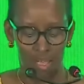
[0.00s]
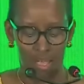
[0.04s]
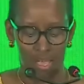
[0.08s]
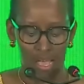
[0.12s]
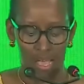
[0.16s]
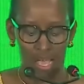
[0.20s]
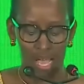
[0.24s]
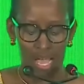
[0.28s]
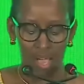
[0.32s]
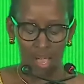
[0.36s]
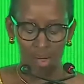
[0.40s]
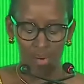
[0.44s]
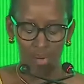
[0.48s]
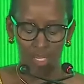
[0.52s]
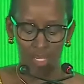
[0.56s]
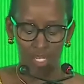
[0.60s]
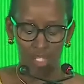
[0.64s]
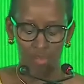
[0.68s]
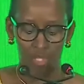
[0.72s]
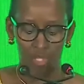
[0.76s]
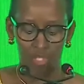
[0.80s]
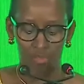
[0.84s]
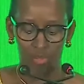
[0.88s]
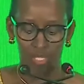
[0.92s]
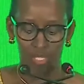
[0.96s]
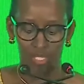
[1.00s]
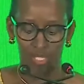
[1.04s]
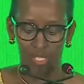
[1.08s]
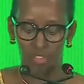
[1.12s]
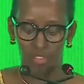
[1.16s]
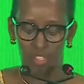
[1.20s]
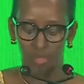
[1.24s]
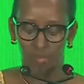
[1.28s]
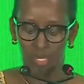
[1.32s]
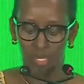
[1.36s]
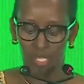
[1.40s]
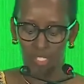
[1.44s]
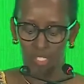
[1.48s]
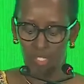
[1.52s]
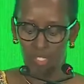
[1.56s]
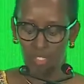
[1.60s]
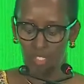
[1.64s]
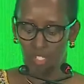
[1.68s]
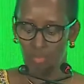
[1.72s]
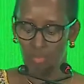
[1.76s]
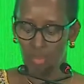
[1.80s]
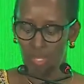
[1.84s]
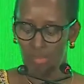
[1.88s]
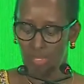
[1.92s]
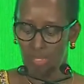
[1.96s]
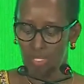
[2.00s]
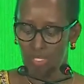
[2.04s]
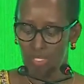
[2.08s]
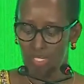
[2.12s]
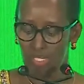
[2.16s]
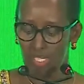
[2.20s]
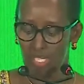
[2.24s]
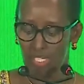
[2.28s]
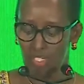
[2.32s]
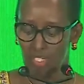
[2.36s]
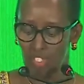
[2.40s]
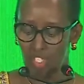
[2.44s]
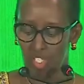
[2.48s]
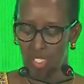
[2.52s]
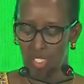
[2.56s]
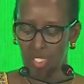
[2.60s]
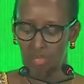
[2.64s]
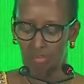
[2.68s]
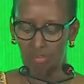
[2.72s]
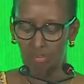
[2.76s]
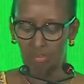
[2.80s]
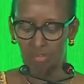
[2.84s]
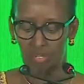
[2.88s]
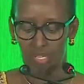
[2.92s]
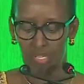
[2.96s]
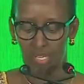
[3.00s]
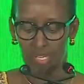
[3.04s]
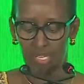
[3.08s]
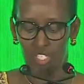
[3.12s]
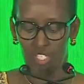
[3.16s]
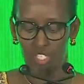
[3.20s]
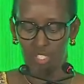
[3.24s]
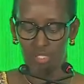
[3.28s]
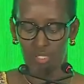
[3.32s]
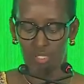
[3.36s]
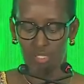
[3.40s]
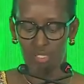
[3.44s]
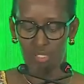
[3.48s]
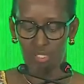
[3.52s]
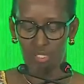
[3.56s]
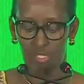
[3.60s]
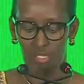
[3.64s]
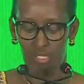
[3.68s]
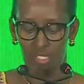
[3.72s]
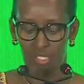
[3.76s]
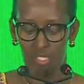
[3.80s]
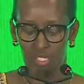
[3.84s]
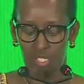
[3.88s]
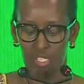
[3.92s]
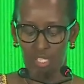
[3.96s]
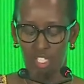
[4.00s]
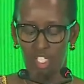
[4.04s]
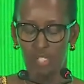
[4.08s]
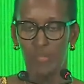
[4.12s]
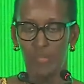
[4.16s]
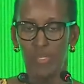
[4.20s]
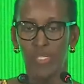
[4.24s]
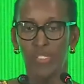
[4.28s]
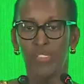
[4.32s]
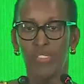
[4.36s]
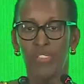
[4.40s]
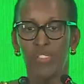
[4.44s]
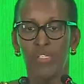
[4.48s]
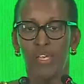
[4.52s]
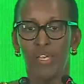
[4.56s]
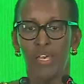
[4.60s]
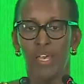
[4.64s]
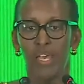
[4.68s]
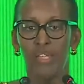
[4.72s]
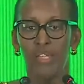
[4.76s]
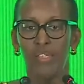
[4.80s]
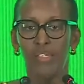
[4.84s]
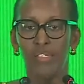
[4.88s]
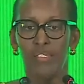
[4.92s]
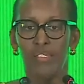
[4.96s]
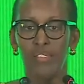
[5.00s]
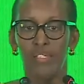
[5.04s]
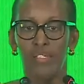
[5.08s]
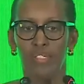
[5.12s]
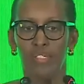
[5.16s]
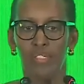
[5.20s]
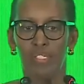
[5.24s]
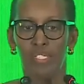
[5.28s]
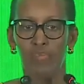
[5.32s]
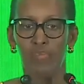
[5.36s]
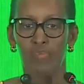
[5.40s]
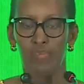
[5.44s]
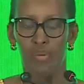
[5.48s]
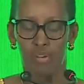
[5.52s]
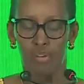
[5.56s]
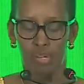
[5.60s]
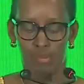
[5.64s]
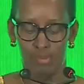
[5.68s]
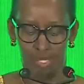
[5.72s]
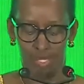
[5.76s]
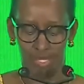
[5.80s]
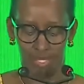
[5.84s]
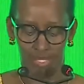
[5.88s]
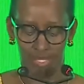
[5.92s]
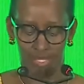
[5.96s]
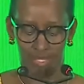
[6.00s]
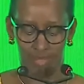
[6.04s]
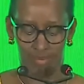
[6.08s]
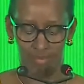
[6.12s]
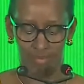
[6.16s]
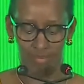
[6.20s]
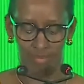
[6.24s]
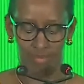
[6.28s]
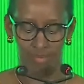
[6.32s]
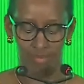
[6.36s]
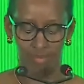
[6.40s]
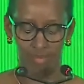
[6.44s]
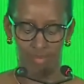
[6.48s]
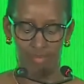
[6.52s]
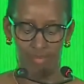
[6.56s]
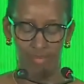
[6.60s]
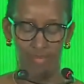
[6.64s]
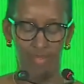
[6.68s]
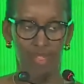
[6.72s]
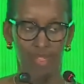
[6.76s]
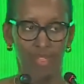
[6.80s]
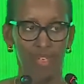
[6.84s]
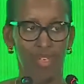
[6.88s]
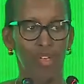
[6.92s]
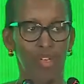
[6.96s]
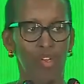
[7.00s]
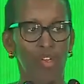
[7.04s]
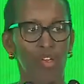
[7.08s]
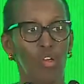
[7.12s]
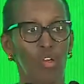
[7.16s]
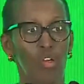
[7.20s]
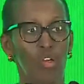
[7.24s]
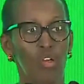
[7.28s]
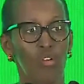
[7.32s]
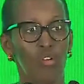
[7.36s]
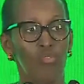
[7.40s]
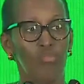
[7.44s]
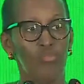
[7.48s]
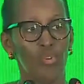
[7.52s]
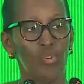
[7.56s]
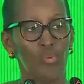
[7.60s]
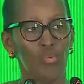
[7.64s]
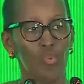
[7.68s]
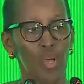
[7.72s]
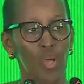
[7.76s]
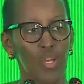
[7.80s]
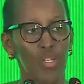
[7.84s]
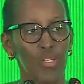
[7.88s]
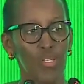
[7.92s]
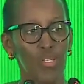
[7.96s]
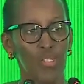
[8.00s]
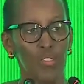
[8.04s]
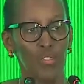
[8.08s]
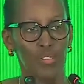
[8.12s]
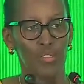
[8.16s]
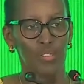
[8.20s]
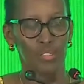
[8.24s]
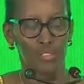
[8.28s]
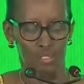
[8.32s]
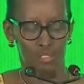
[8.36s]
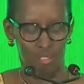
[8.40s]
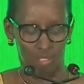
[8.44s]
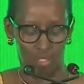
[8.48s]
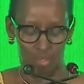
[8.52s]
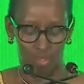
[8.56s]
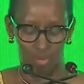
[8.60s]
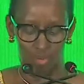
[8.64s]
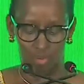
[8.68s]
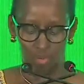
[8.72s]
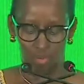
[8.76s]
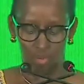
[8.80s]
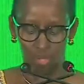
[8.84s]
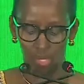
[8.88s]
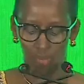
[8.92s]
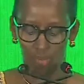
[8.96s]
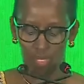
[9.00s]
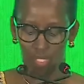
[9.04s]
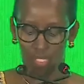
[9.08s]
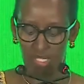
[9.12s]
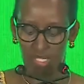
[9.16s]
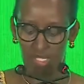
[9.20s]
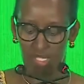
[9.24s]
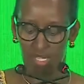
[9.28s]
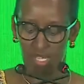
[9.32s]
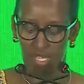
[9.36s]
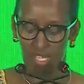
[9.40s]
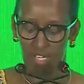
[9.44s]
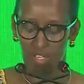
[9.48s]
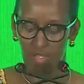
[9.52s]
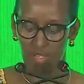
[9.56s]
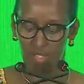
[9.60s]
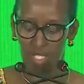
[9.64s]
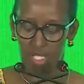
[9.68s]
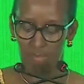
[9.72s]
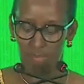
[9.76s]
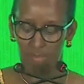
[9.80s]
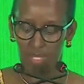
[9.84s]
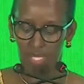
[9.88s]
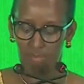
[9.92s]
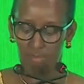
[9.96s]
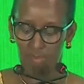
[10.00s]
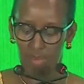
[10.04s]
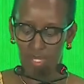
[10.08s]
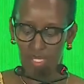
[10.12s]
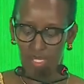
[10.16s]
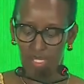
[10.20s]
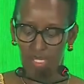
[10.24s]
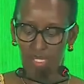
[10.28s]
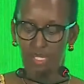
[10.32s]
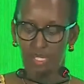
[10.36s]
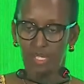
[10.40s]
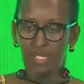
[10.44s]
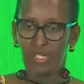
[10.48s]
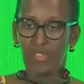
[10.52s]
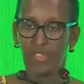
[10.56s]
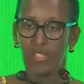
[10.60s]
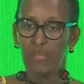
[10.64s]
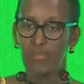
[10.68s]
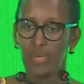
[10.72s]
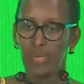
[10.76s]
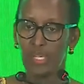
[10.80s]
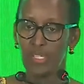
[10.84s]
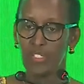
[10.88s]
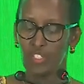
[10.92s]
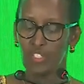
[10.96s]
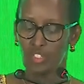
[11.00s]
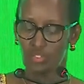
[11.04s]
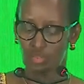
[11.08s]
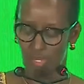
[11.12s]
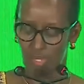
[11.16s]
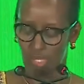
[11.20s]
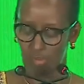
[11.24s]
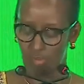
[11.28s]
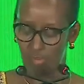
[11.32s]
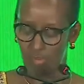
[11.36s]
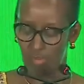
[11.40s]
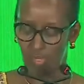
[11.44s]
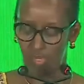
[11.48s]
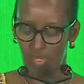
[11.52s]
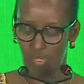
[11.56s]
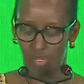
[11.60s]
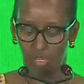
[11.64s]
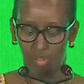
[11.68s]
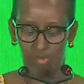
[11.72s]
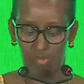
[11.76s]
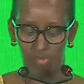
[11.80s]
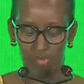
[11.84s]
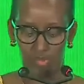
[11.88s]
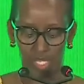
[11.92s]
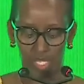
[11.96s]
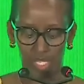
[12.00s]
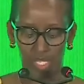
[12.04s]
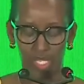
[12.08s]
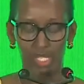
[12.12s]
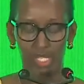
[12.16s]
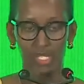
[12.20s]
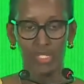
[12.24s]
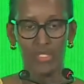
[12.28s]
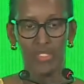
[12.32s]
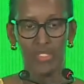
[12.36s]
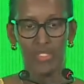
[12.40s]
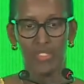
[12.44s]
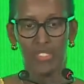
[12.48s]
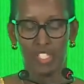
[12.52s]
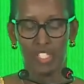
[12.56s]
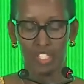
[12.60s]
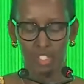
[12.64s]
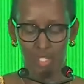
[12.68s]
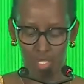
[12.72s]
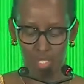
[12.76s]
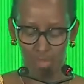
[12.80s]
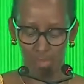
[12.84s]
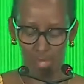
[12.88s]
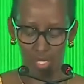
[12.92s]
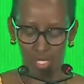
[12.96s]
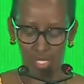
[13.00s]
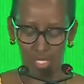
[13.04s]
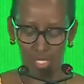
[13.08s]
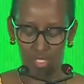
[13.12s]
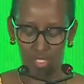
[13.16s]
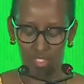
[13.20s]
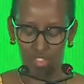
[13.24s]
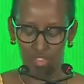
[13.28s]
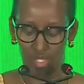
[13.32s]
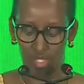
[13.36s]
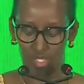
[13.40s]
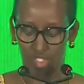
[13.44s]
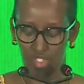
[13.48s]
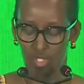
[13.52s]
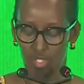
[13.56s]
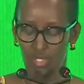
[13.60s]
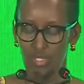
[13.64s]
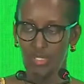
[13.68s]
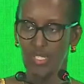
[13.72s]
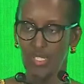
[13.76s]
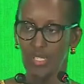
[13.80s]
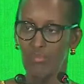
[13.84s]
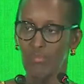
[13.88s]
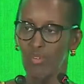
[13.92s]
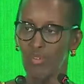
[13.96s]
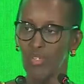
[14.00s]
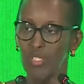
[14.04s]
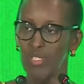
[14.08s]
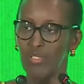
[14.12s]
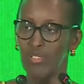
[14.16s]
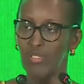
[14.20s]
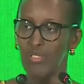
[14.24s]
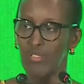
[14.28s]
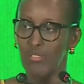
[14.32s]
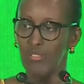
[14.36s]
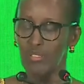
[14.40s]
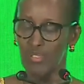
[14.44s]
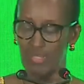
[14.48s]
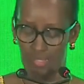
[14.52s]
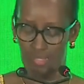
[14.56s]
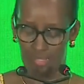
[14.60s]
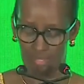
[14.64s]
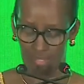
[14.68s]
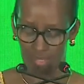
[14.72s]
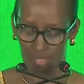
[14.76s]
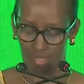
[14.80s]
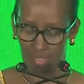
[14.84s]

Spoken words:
How can we reset the button on women's leadership, agency, engagement, and empowerment? For one, women's dialogues must be in the mainstream of key decision-making structures and processes,